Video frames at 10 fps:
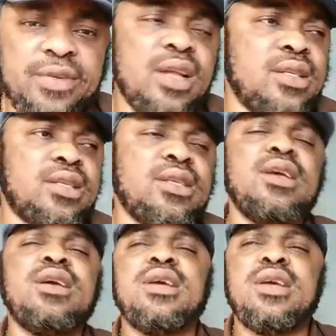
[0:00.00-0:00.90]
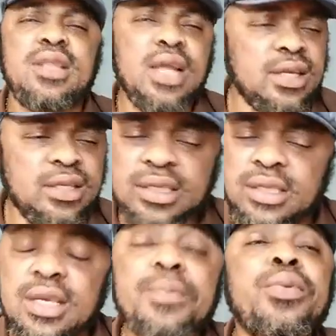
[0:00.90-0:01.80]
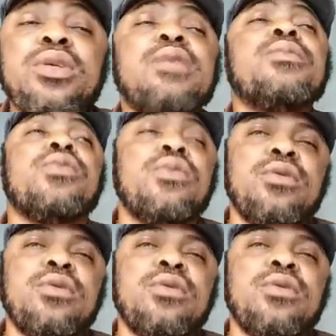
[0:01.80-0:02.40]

that. That is impossible.